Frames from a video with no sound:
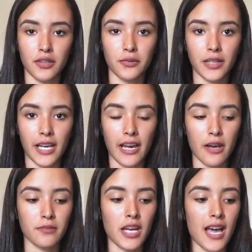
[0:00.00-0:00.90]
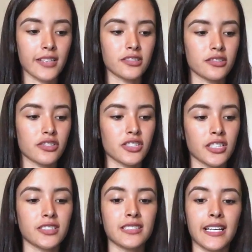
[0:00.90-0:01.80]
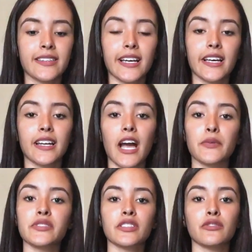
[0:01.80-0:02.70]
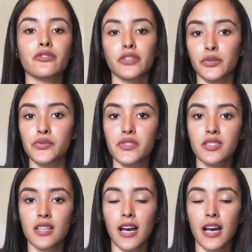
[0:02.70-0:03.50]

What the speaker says: what I am. And she said that I was confused.